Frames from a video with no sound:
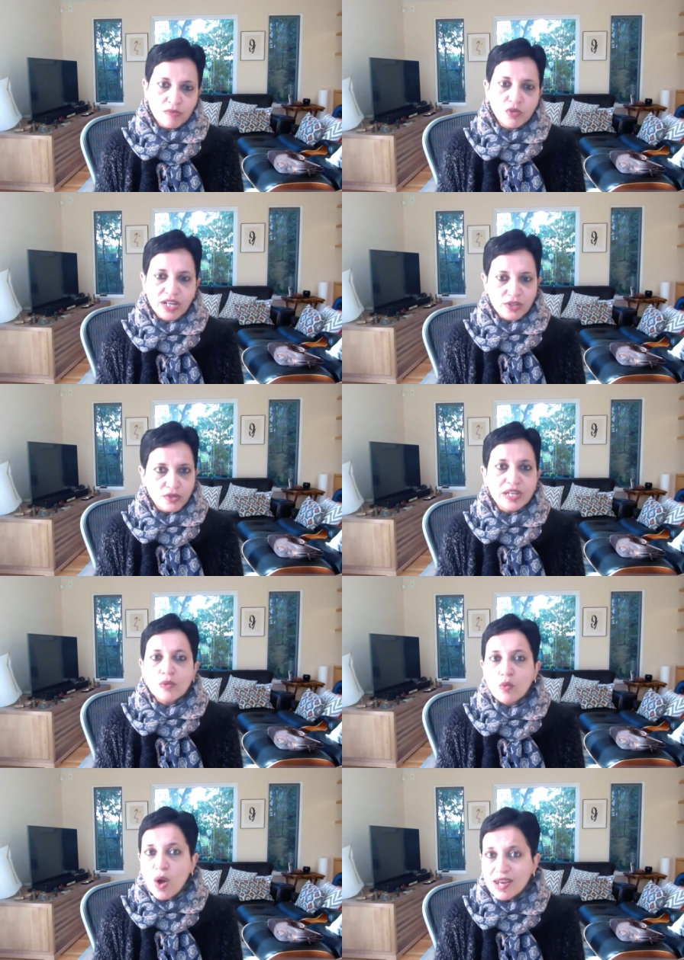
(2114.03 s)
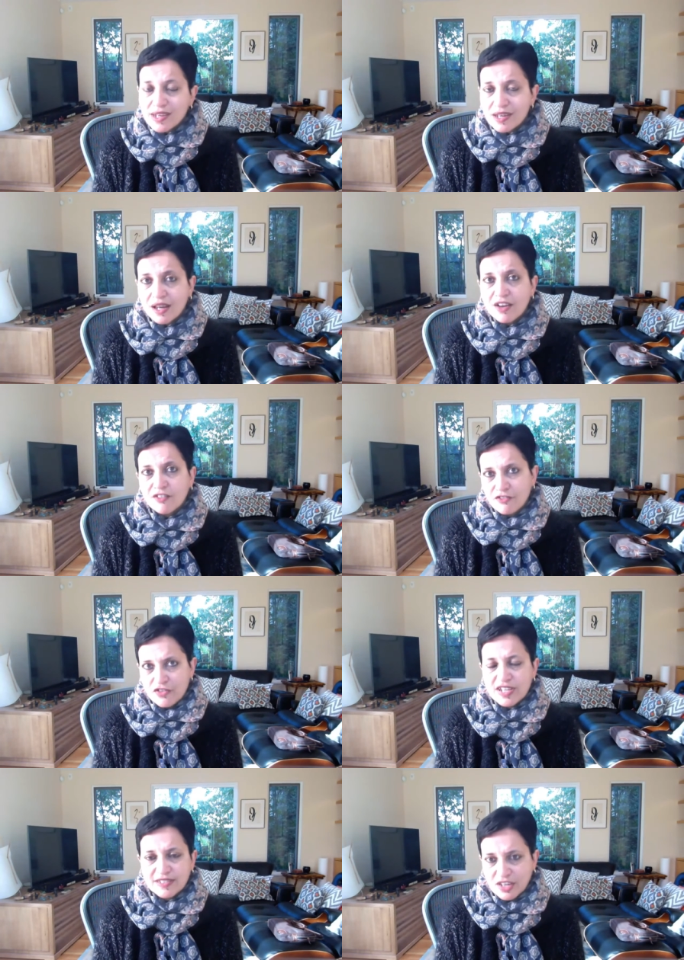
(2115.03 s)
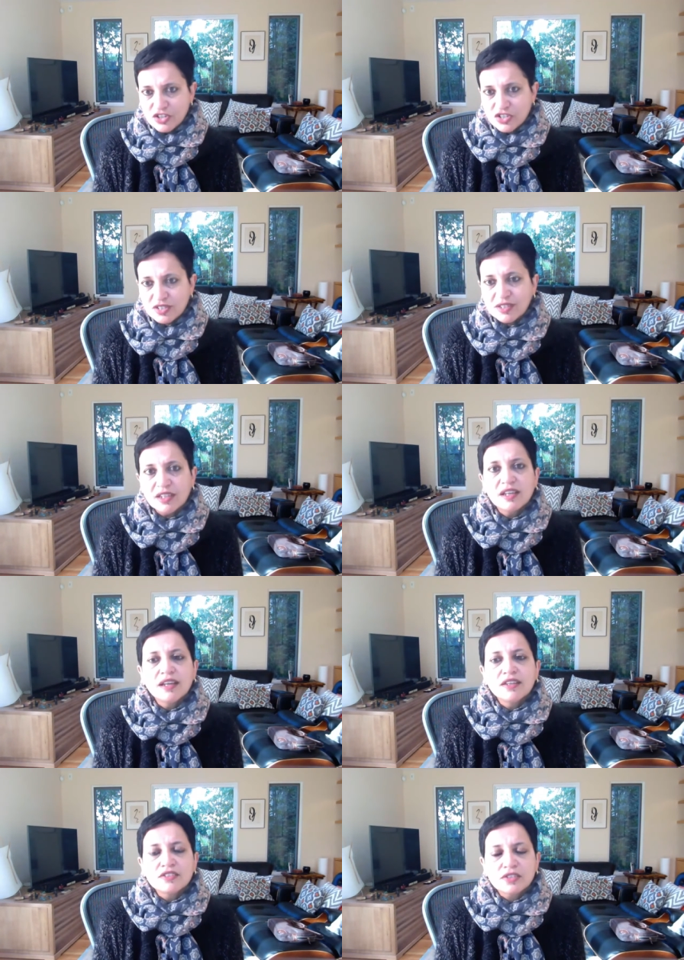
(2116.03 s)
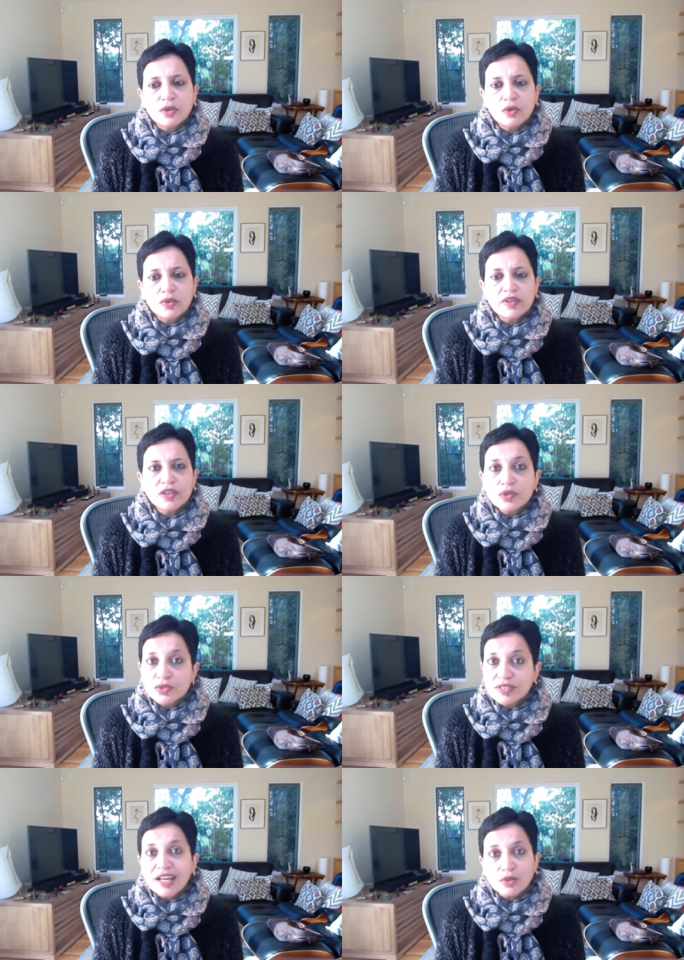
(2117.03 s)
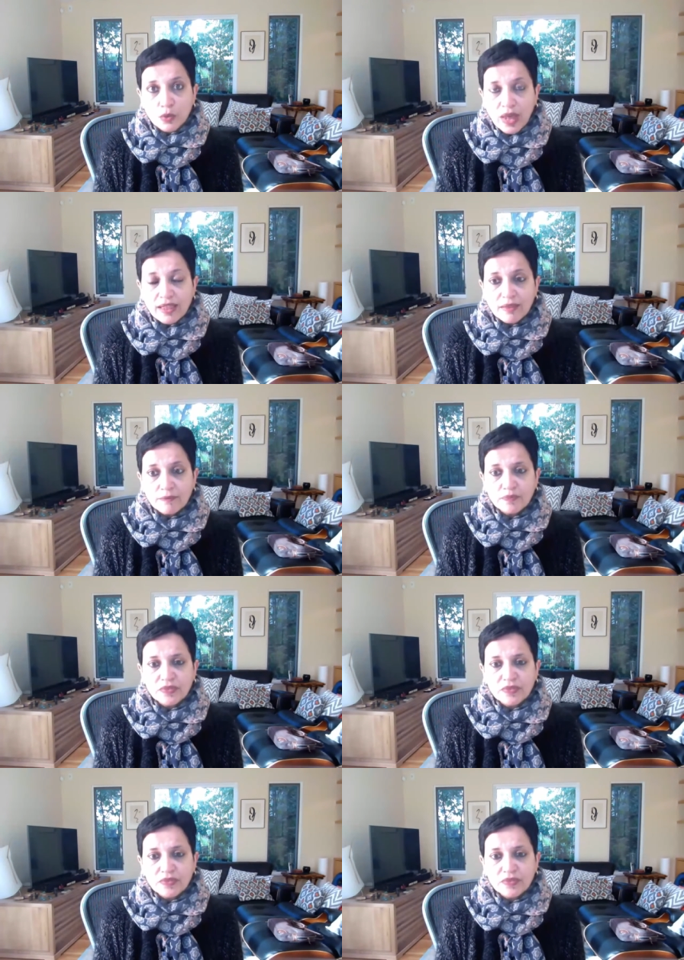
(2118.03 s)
You get only one free session, so use that well.